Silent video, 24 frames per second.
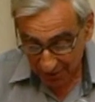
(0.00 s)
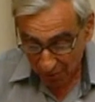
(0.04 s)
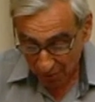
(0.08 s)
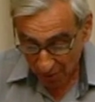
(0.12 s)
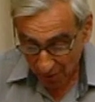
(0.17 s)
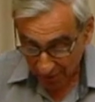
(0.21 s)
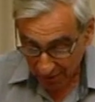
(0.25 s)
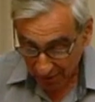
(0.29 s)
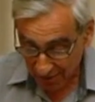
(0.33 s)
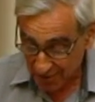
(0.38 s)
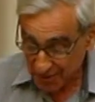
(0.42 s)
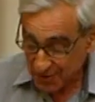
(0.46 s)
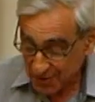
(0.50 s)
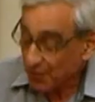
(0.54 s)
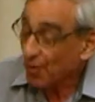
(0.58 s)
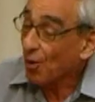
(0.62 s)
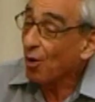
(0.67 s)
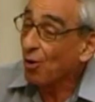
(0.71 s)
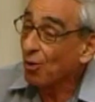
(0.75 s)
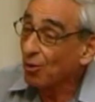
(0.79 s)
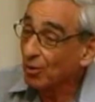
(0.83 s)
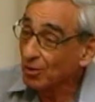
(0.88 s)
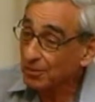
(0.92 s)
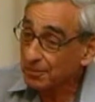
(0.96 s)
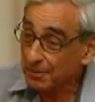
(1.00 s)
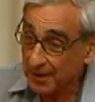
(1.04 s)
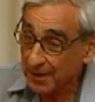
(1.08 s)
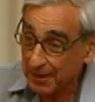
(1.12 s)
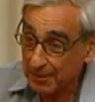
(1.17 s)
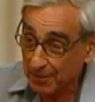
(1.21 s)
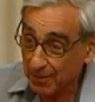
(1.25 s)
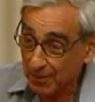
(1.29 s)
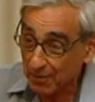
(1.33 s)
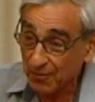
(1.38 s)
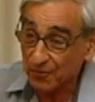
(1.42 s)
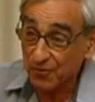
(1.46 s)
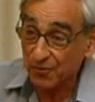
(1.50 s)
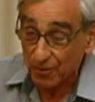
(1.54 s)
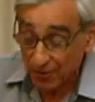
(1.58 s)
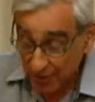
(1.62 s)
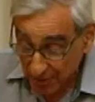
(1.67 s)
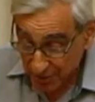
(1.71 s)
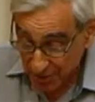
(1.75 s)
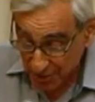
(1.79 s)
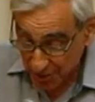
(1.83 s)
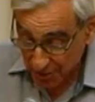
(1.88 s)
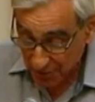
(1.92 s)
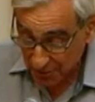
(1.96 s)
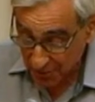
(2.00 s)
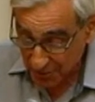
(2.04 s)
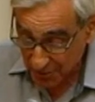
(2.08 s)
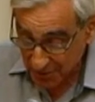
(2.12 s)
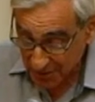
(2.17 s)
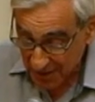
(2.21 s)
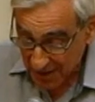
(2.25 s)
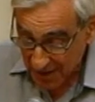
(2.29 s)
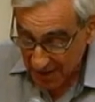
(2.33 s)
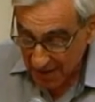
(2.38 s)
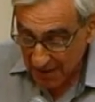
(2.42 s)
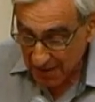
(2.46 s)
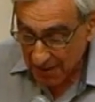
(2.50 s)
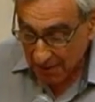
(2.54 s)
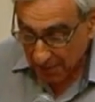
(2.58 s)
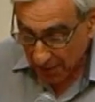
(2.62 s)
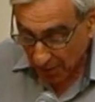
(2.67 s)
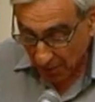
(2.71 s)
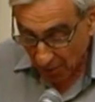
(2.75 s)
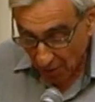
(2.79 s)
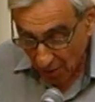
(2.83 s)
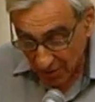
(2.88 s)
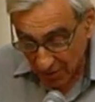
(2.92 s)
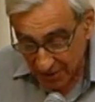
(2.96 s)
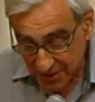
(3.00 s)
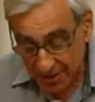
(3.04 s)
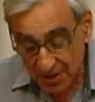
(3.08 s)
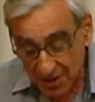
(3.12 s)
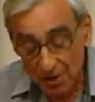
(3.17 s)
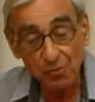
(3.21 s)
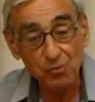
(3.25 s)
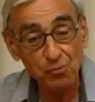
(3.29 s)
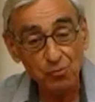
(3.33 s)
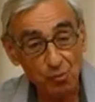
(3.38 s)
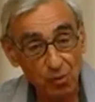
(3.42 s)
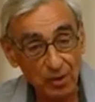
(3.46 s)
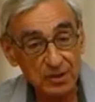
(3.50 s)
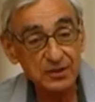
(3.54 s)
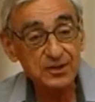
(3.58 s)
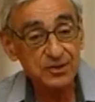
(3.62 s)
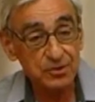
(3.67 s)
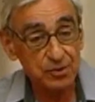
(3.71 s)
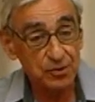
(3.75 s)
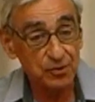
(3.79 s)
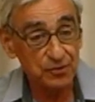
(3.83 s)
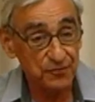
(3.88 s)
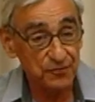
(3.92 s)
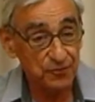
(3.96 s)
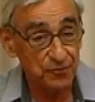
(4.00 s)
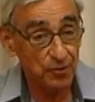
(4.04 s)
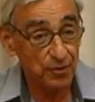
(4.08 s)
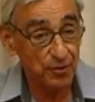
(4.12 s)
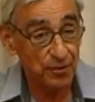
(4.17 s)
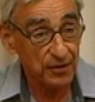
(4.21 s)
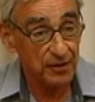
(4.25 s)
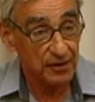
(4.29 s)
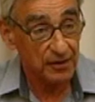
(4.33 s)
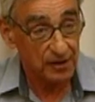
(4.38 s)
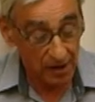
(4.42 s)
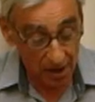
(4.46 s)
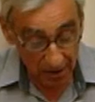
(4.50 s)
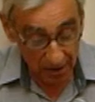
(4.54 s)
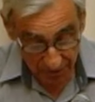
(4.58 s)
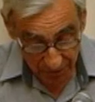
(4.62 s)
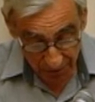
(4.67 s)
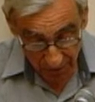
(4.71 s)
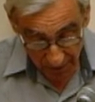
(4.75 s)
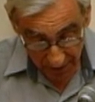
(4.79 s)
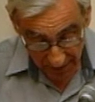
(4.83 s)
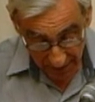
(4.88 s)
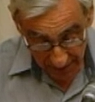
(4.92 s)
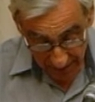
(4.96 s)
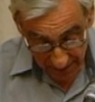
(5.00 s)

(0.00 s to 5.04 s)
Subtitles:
workers, for old people, for the Jews, but also what's good for the country.